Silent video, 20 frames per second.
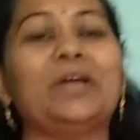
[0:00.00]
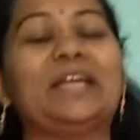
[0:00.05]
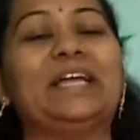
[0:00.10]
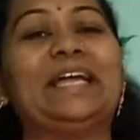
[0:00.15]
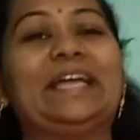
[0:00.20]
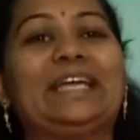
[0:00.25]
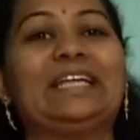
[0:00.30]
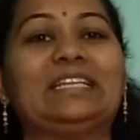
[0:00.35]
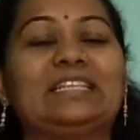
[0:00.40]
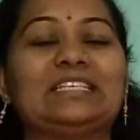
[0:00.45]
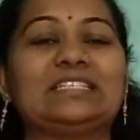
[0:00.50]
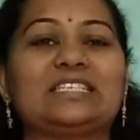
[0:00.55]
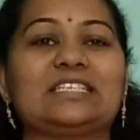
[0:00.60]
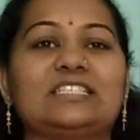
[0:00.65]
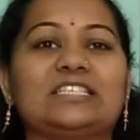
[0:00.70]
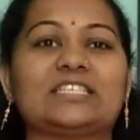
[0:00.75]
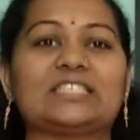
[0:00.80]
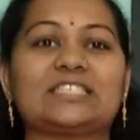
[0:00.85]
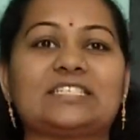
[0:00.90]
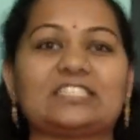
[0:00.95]
This is the
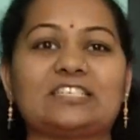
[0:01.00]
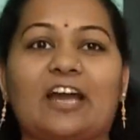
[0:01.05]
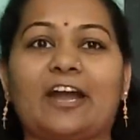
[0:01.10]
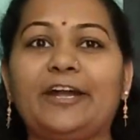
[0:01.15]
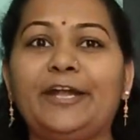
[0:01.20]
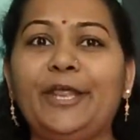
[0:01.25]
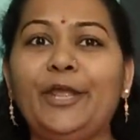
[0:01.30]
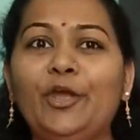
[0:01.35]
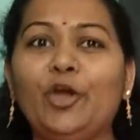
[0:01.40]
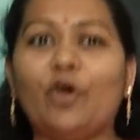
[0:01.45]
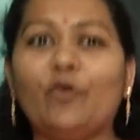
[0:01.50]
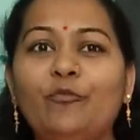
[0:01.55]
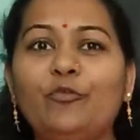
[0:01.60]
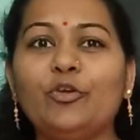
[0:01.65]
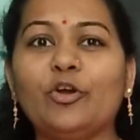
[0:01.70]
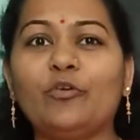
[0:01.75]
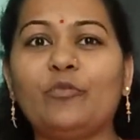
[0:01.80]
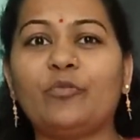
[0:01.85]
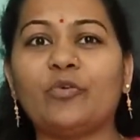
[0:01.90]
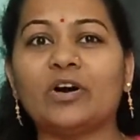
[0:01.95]
starting of your
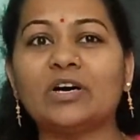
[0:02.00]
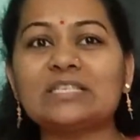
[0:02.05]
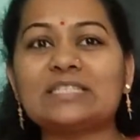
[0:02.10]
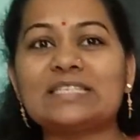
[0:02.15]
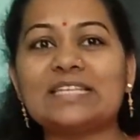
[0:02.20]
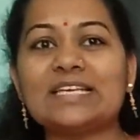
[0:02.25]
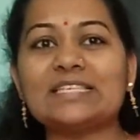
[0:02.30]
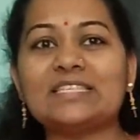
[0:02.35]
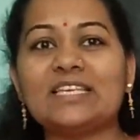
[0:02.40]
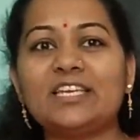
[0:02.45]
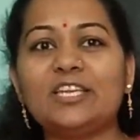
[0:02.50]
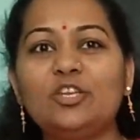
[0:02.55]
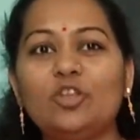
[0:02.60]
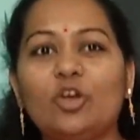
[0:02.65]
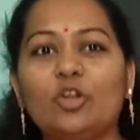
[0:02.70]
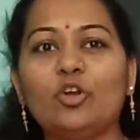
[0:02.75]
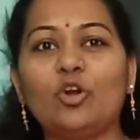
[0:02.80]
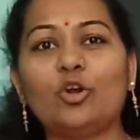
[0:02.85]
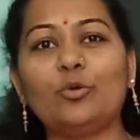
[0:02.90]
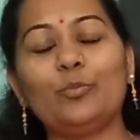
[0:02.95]
first lesson in your
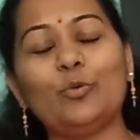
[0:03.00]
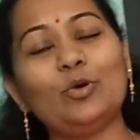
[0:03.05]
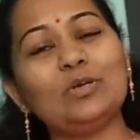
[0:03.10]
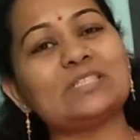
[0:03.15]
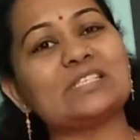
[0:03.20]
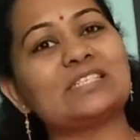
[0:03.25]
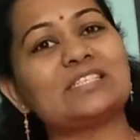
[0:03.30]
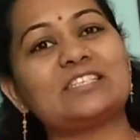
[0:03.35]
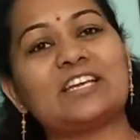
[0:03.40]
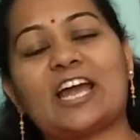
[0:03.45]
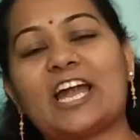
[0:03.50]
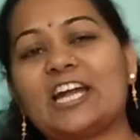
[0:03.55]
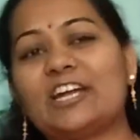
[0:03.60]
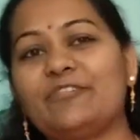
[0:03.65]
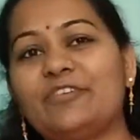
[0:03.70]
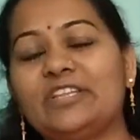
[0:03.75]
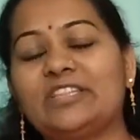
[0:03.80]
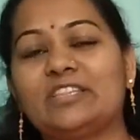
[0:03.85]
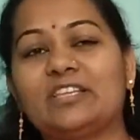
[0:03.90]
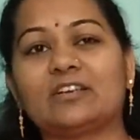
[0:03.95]
notebook. Start with
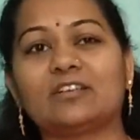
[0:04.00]
a